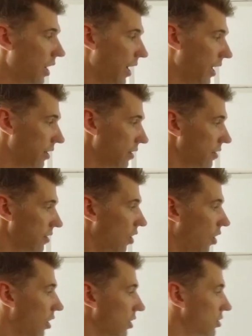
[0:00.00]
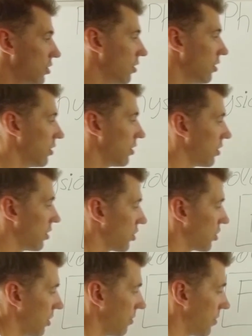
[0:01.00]
and also
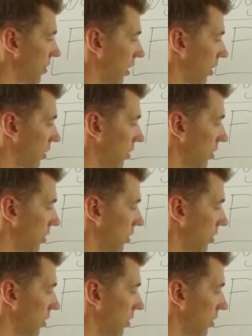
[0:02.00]
shifting